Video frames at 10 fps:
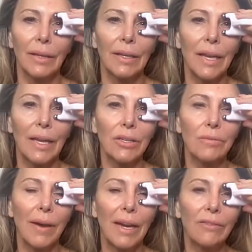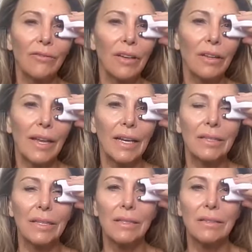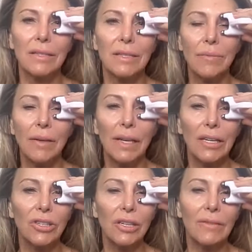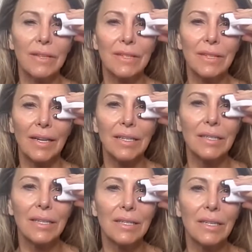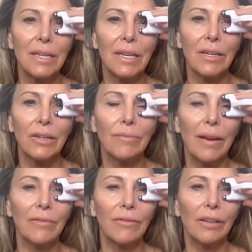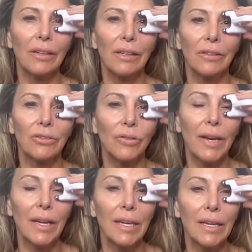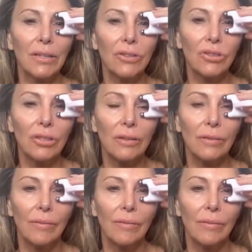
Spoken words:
Again, you might feel like a little stimulation of the sinuses in here, might feel a little drainage.